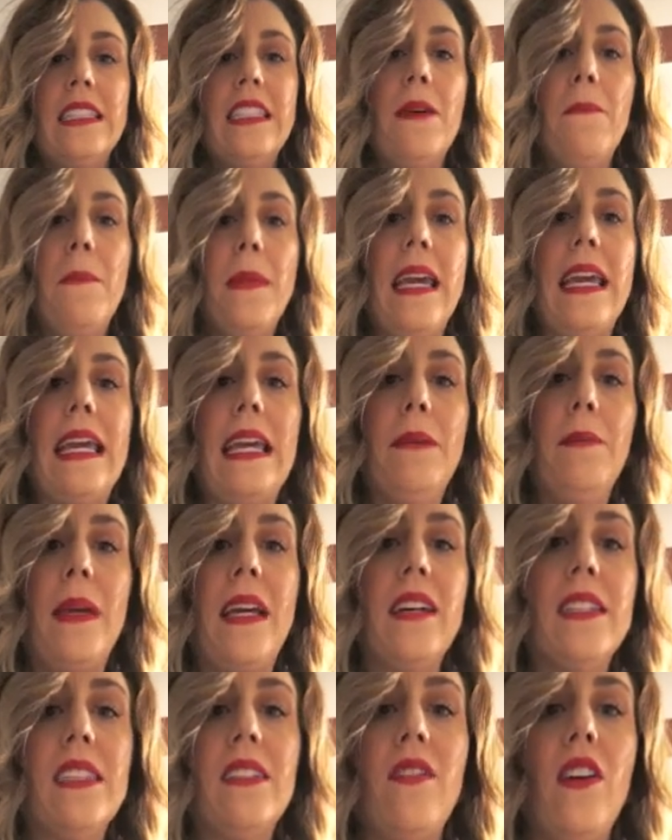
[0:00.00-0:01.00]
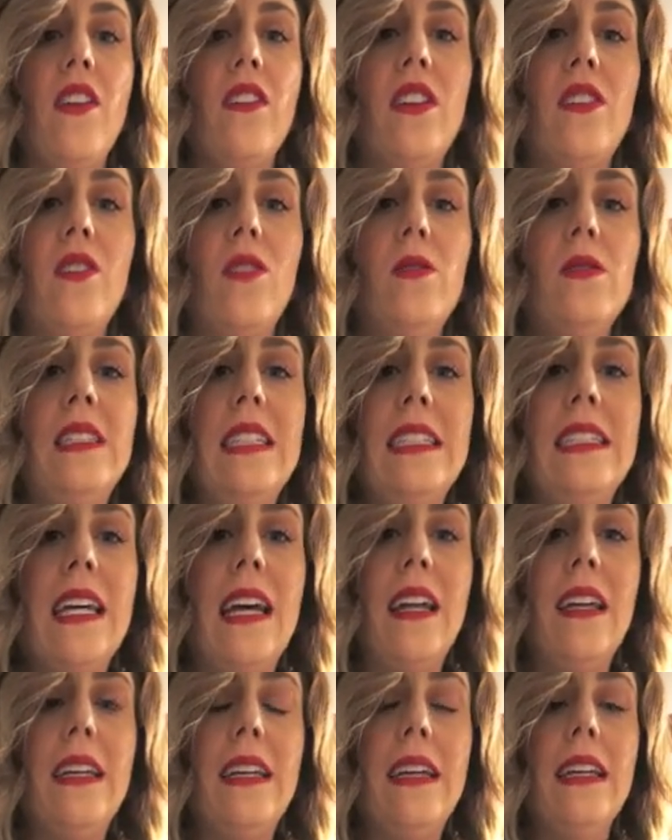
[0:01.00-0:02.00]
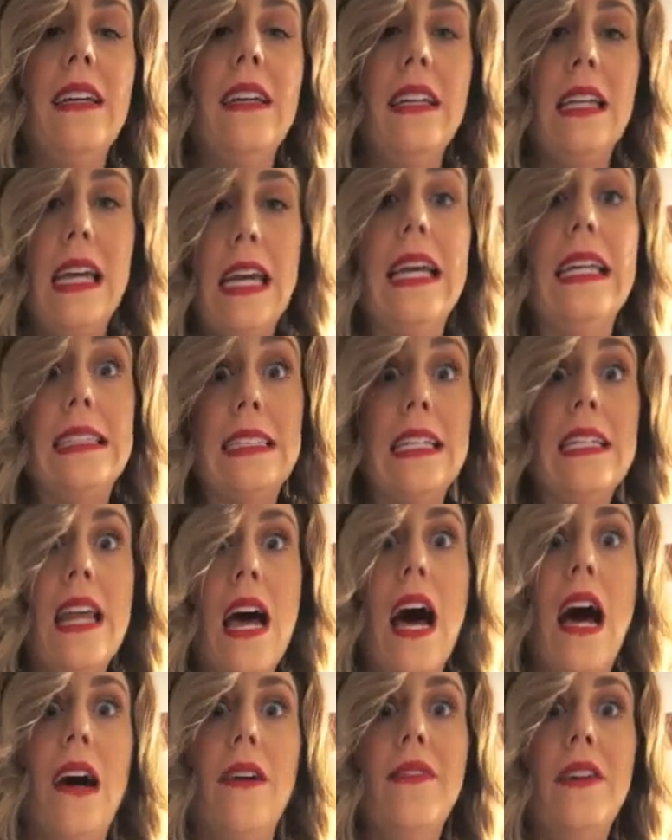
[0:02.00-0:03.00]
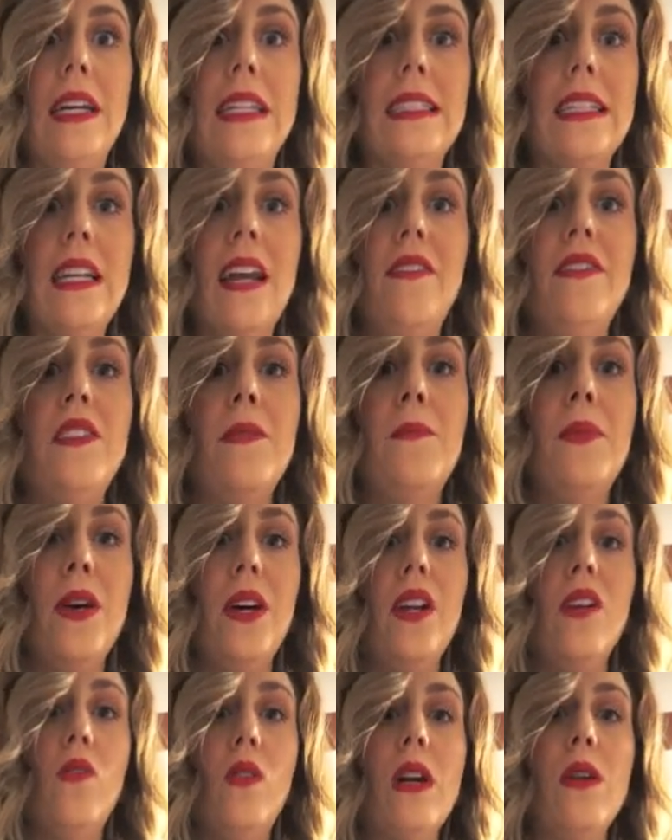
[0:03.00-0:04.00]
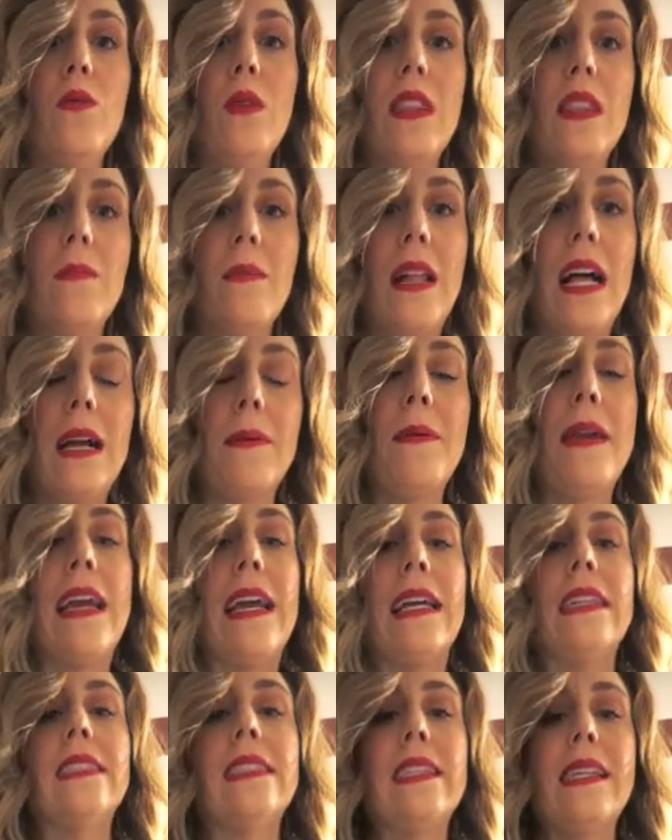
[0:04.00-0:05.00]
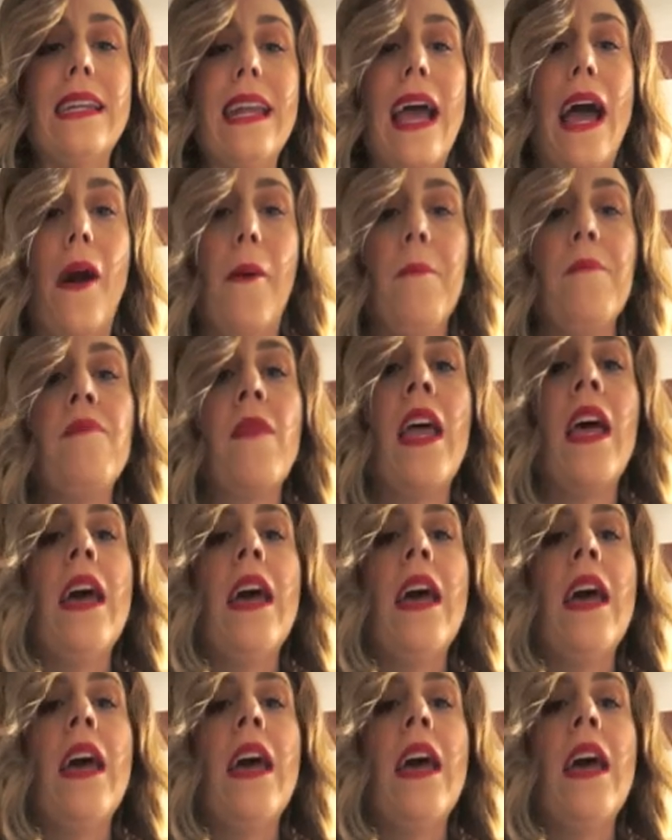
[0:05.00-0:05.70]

to me, because of all the gold detailing, it's enough. It's enough to put on with the black pants. Now,